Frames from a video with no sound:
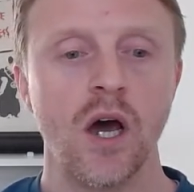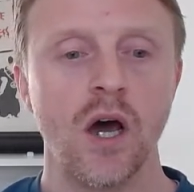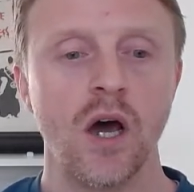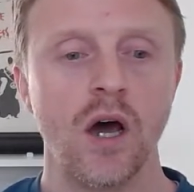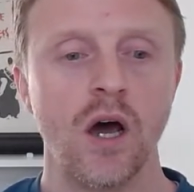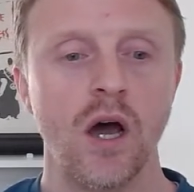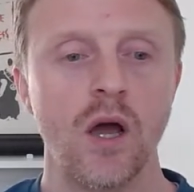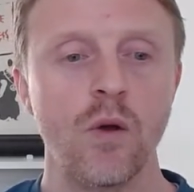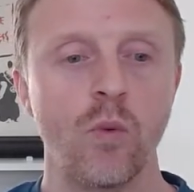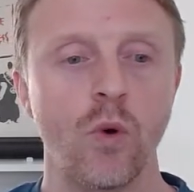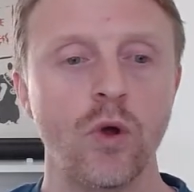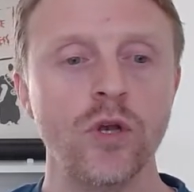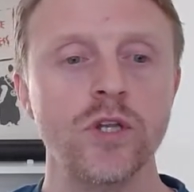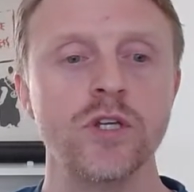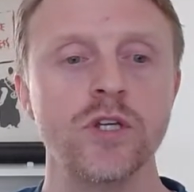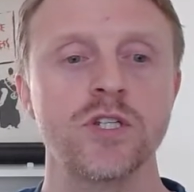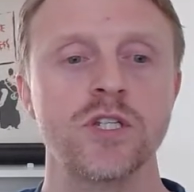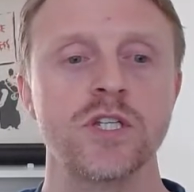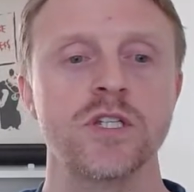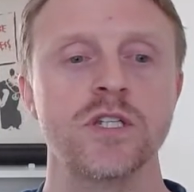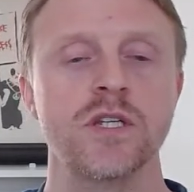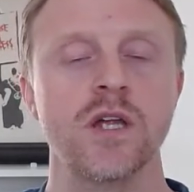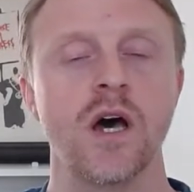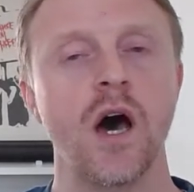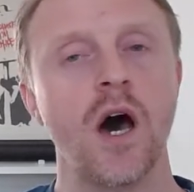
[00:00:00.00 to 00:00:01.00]
I want you to
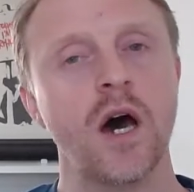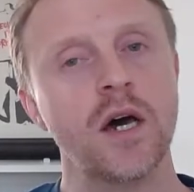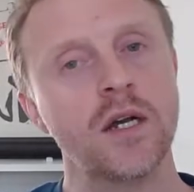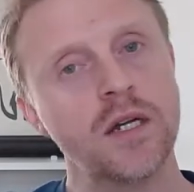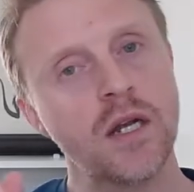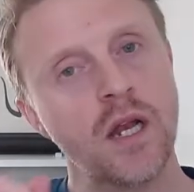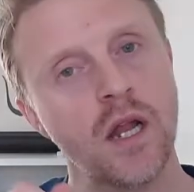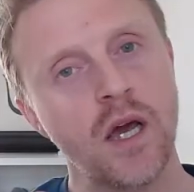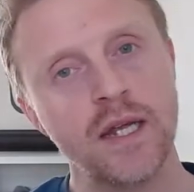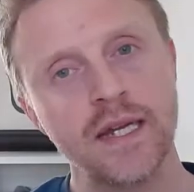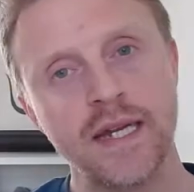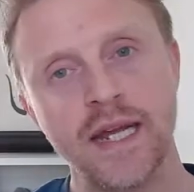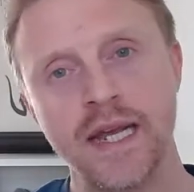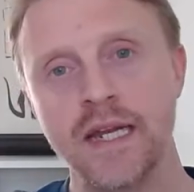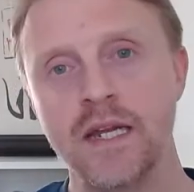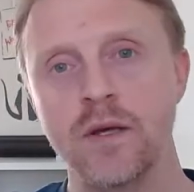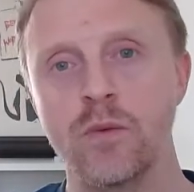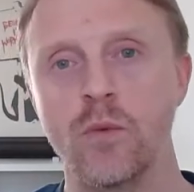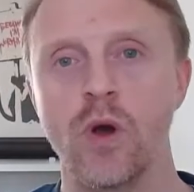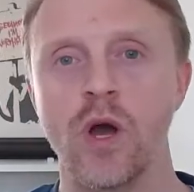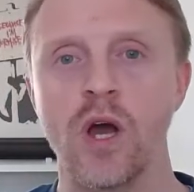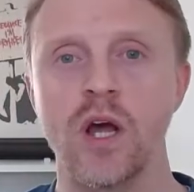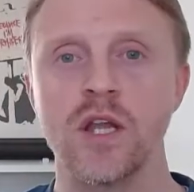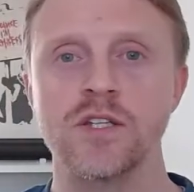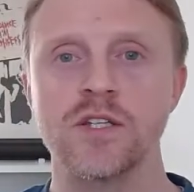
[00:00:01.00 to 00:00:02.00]
start underlining any
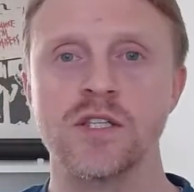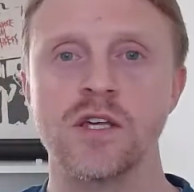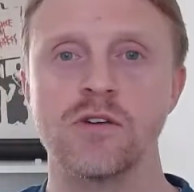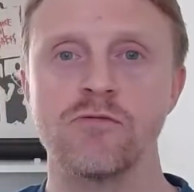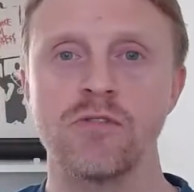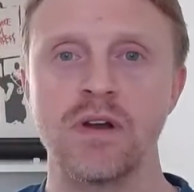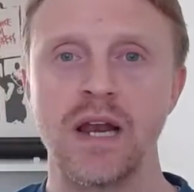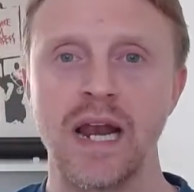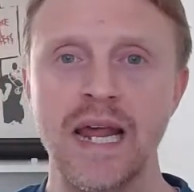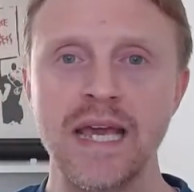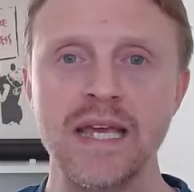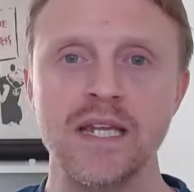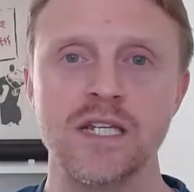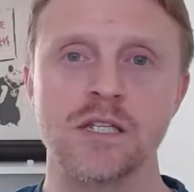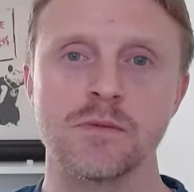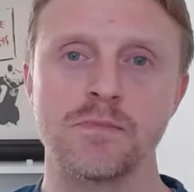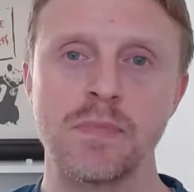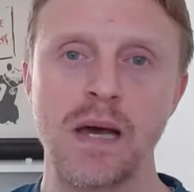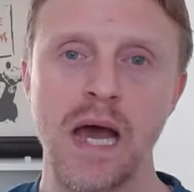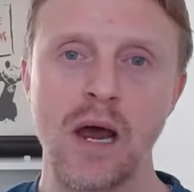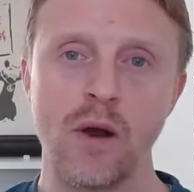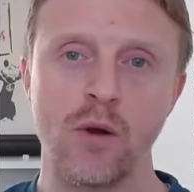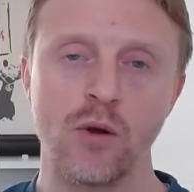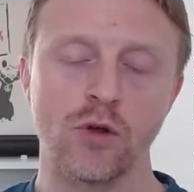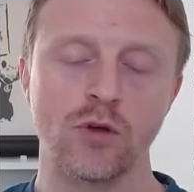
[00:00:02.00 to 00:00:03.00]
words that relate to
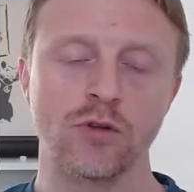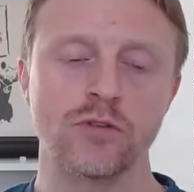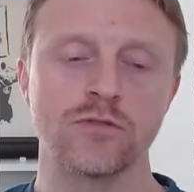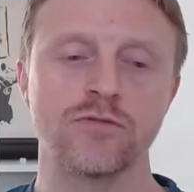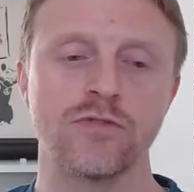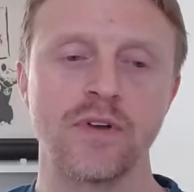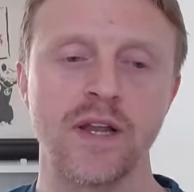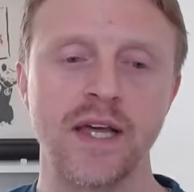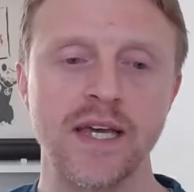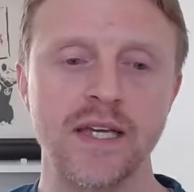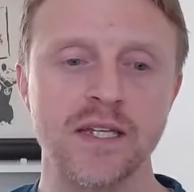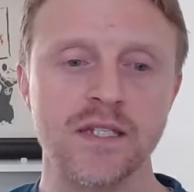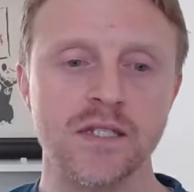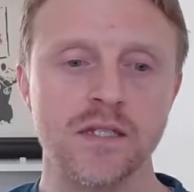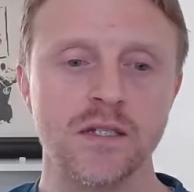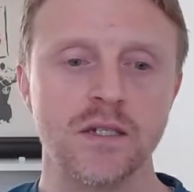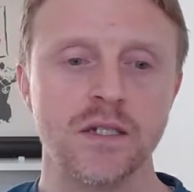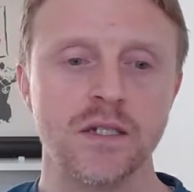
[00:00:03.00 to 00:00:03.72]
power and conflict.